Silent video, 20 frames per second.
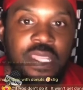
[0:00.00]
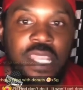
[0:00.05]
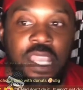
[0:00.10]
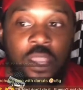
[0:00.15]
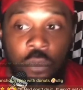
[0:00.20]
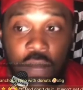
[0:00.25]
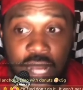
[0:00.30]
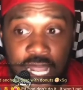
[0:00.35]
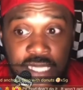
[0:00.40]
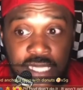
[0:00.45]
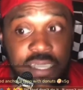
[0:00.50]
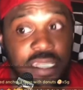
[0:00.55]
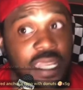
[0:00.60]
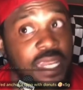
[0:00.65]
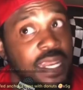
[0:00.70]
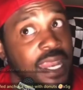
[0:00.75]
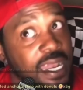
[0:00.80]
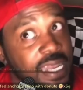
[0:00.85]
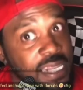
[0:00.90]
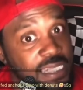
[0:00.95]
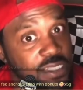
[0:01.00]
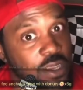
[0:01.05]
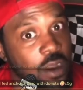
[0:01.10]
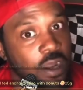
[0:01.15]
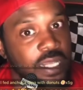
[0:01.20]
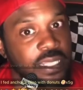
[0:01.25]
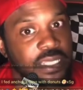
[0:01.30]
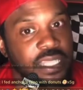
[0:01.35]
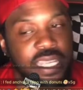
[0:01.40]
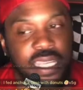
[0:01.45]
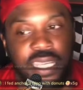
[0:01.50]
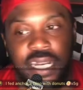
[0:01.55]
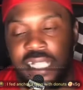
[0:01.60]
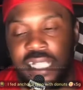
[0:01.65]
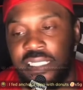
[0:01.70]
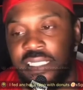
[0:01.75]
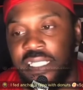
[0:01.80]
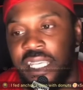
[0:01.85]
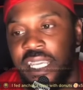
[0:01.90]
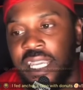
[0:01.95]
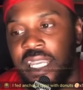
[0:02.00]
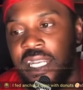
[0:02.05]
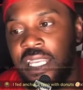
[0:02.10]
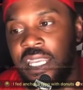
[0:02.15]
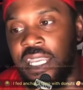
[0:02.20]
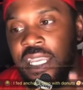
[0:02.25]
And when I said that, he started thinking, I said,